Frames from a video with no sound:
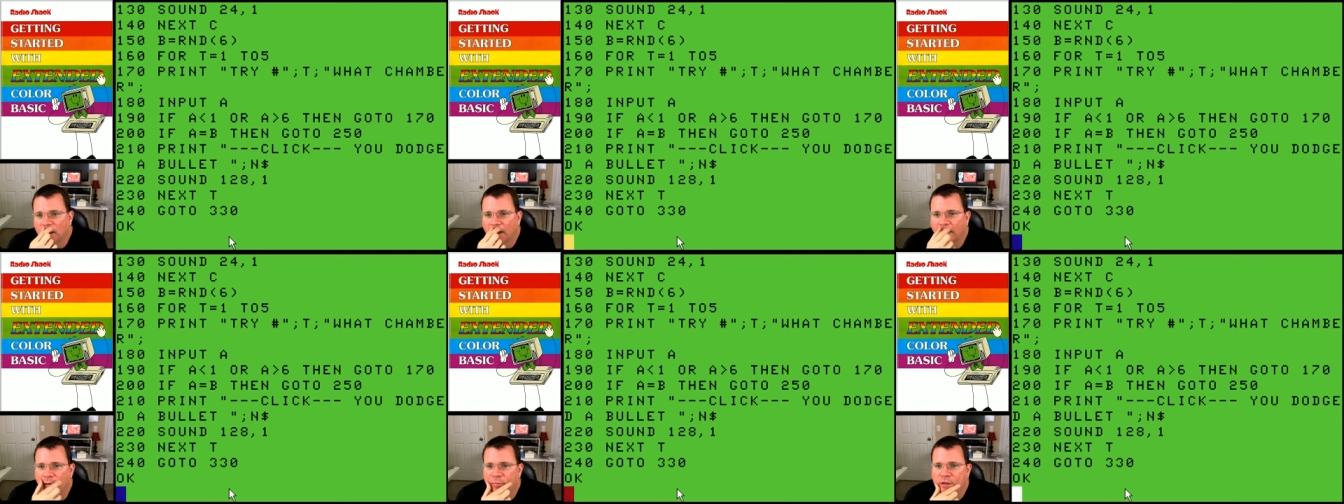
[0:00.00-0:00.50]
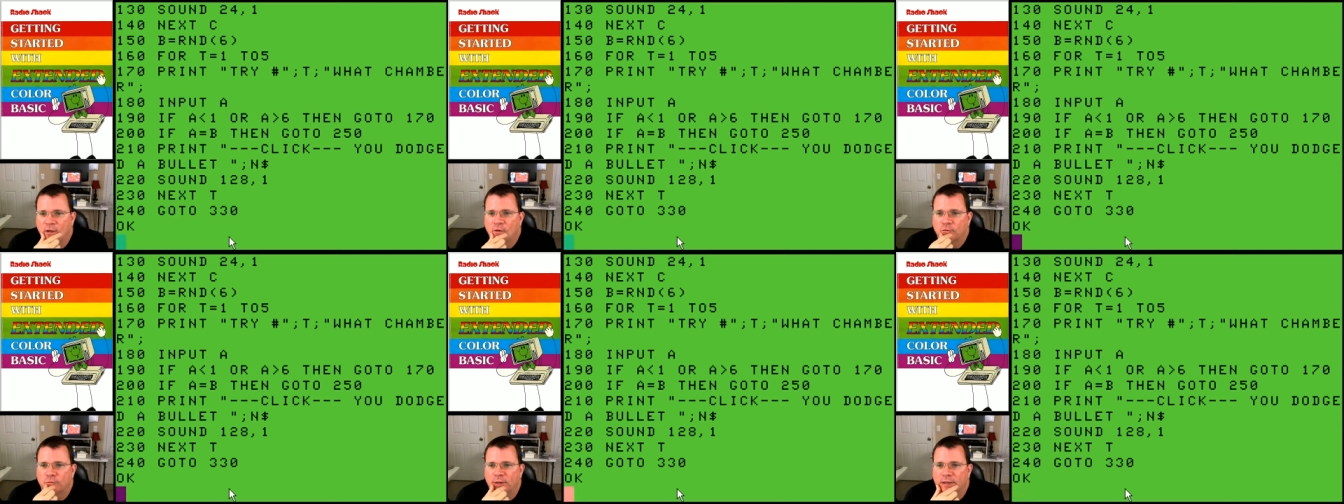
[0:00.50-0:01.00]
All right, B
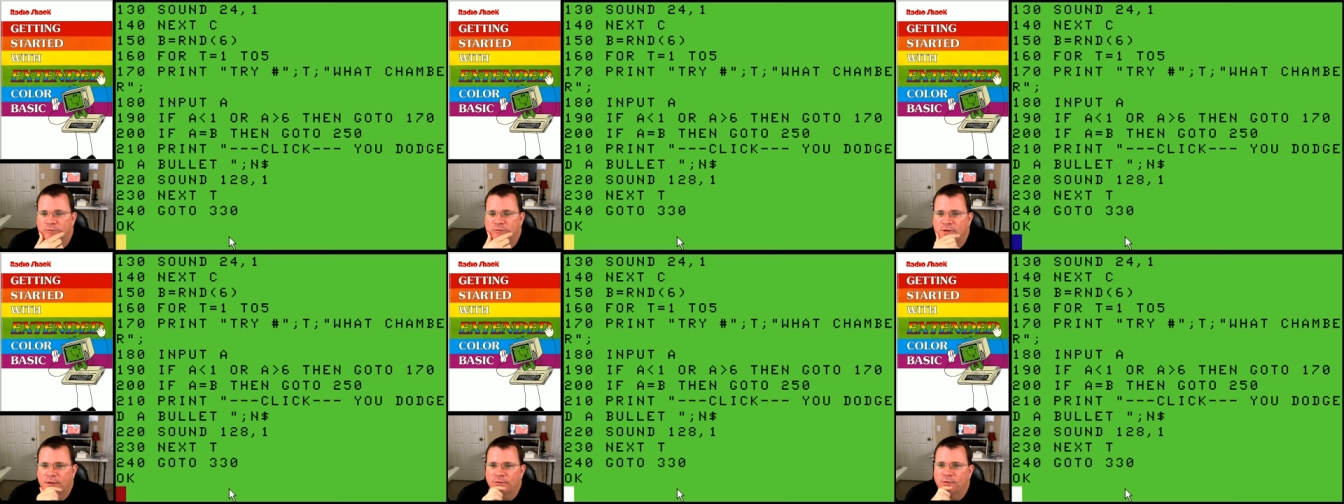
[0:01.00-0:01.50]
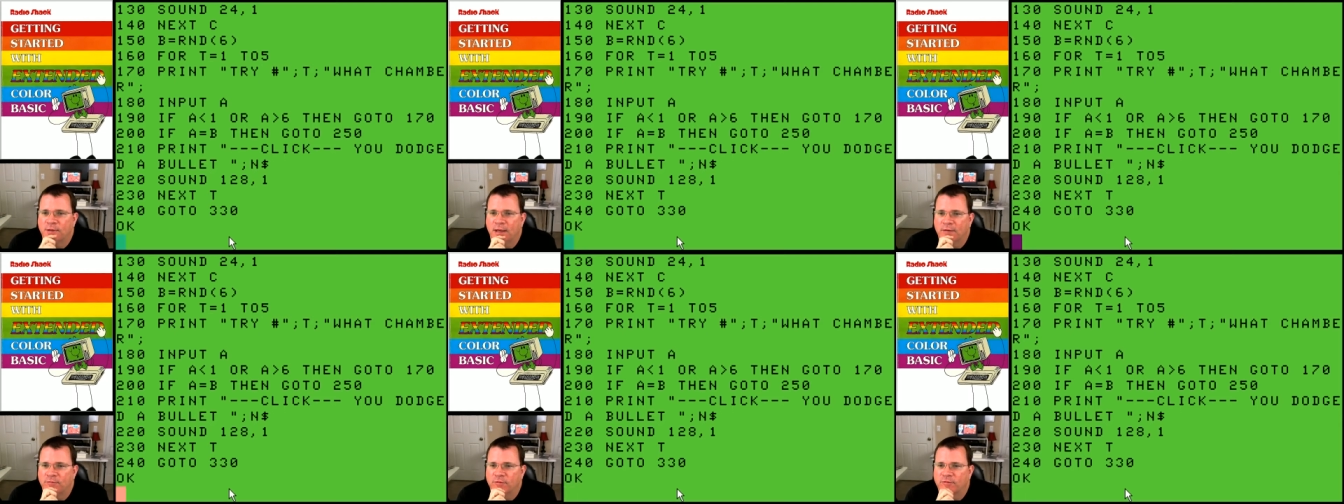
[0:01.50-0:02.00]
equals random six. You
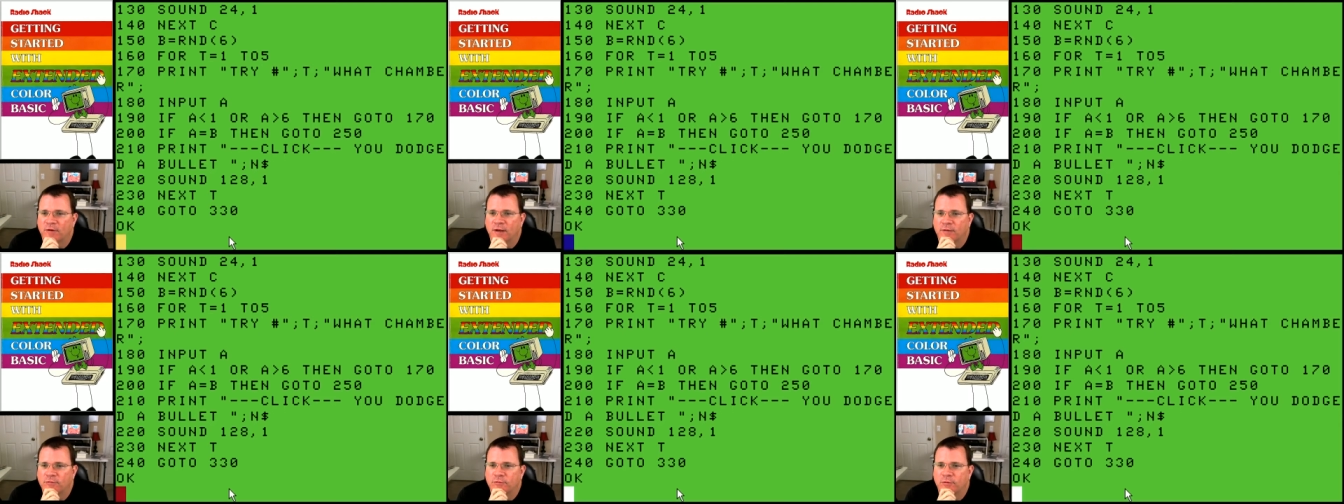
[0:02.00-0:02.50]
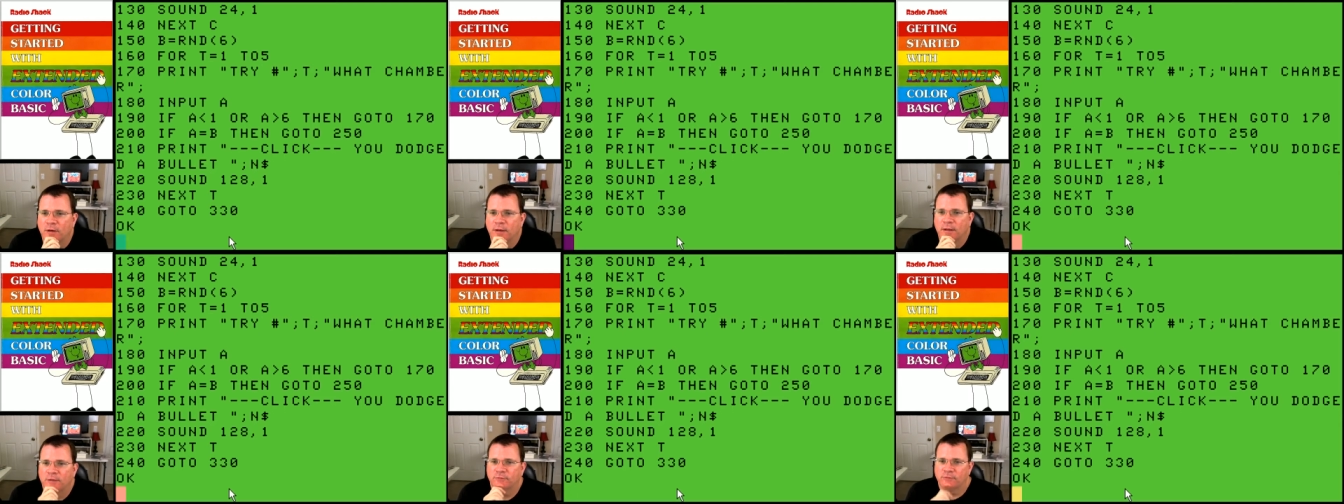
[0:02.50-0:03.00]
have your five
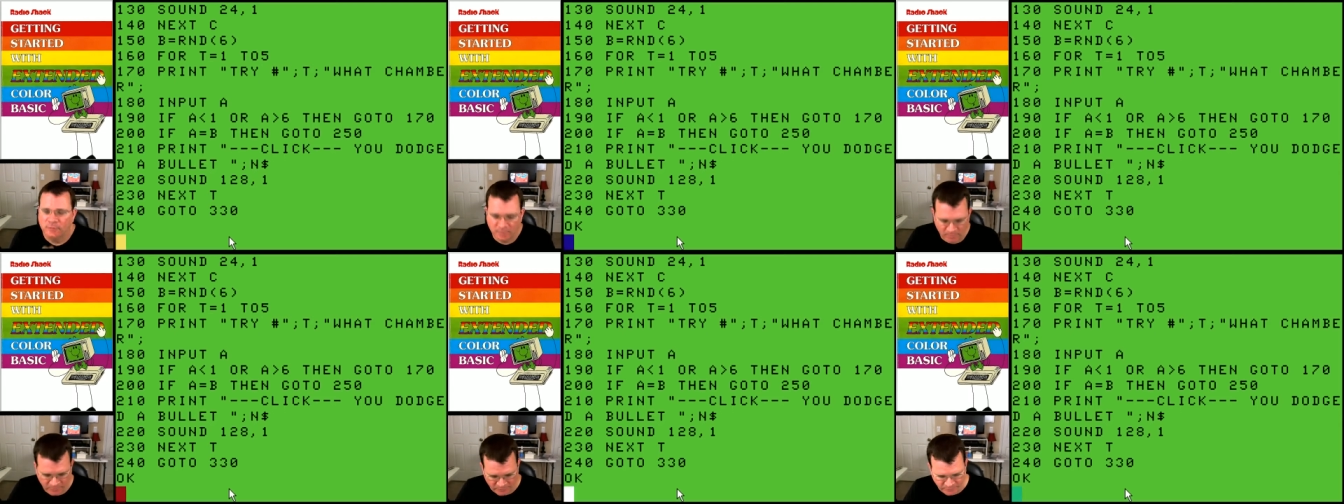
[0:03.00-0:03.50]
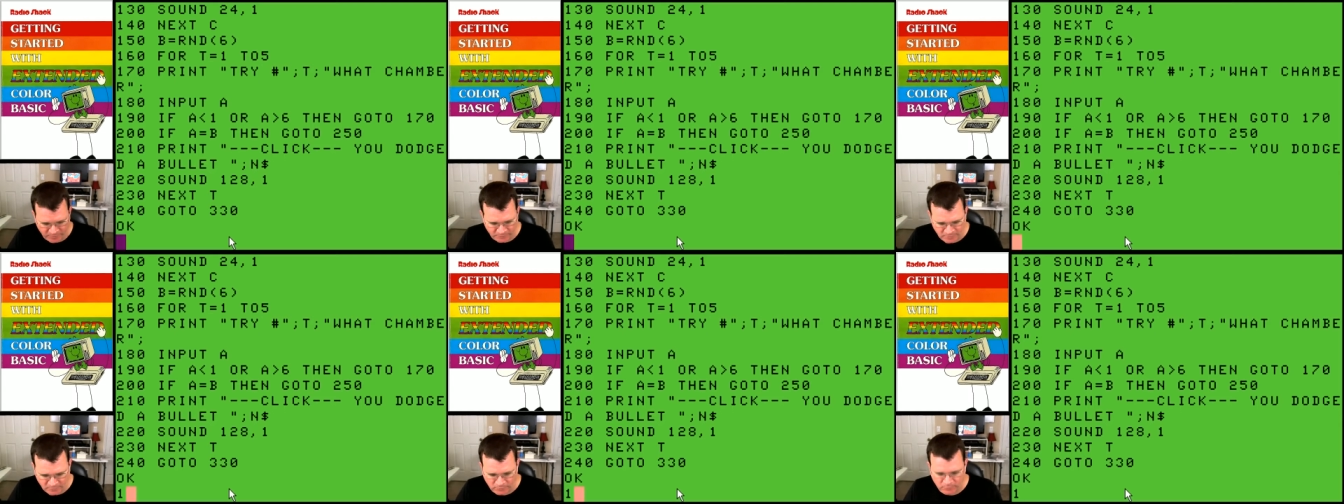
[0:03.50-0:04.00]
tries. Let me fix
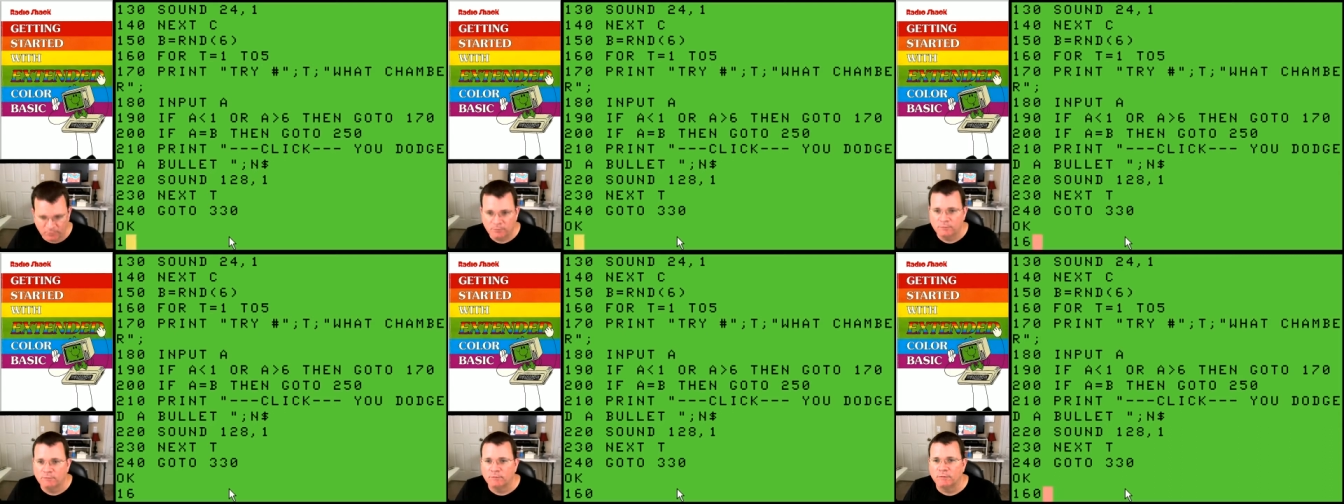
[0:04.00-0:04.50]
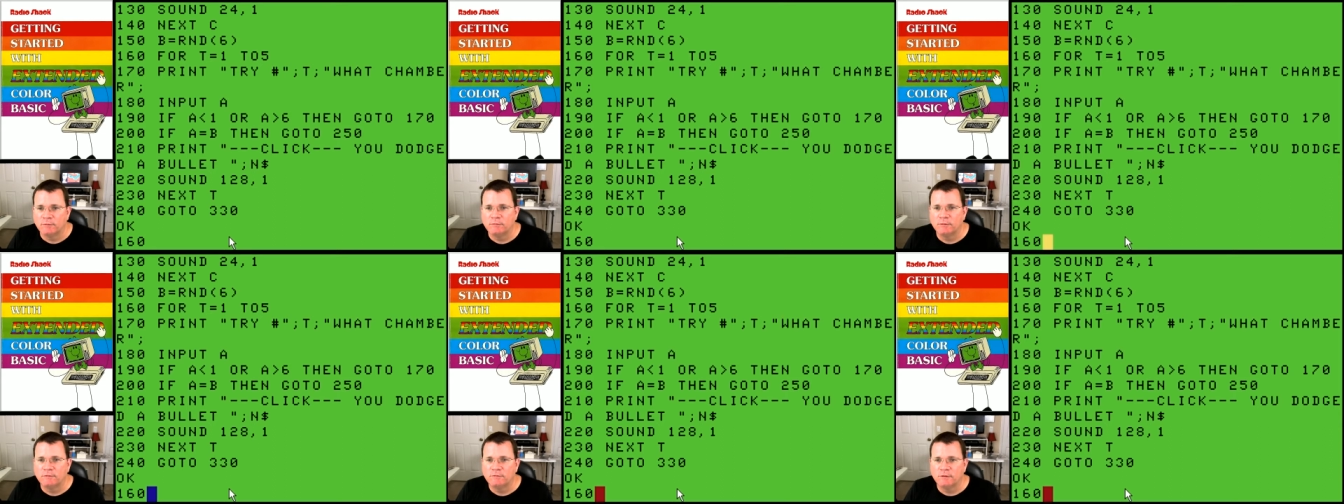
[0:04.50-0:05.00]
that too. It's
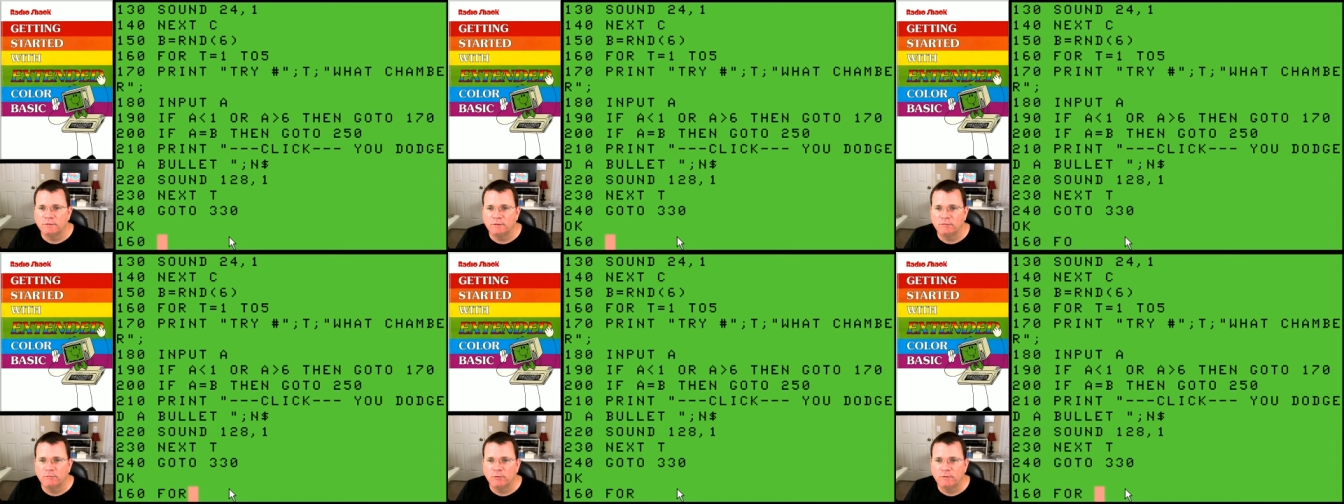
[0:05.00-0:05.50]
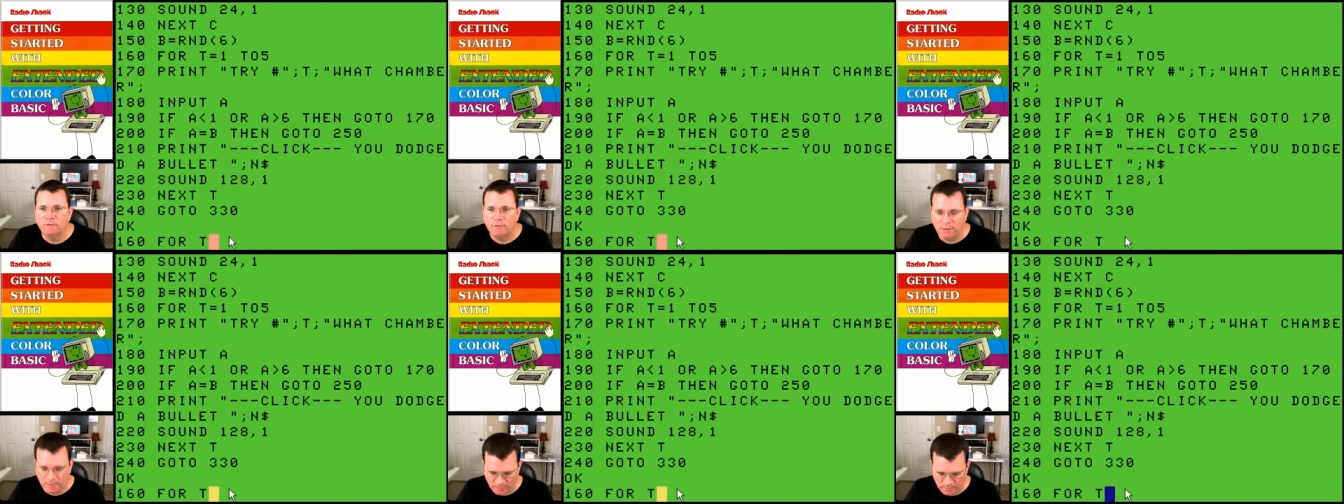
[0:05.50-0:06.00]

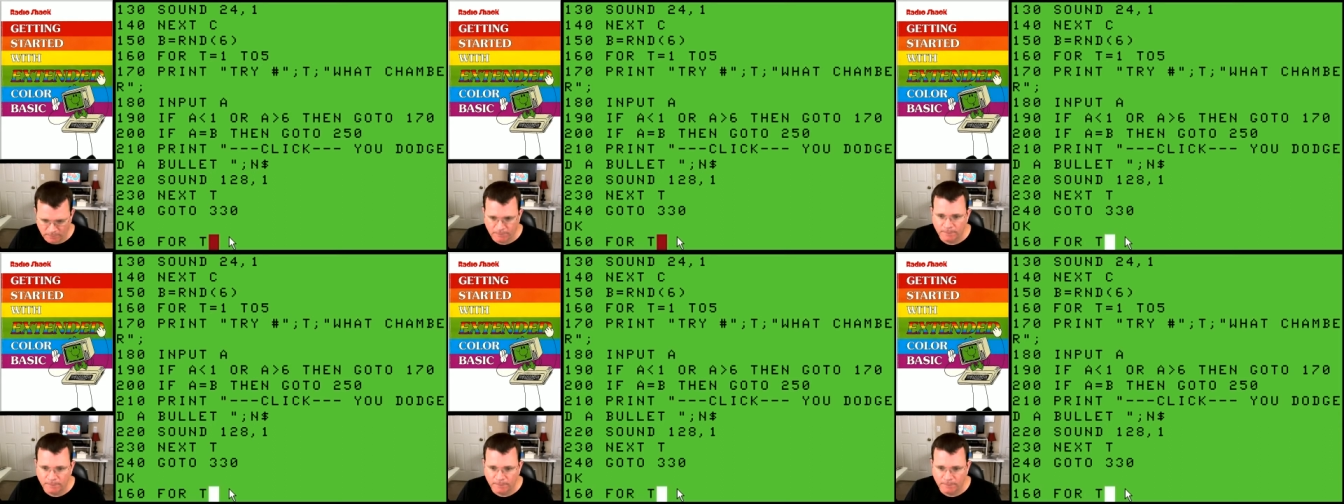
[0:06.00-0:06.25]
164T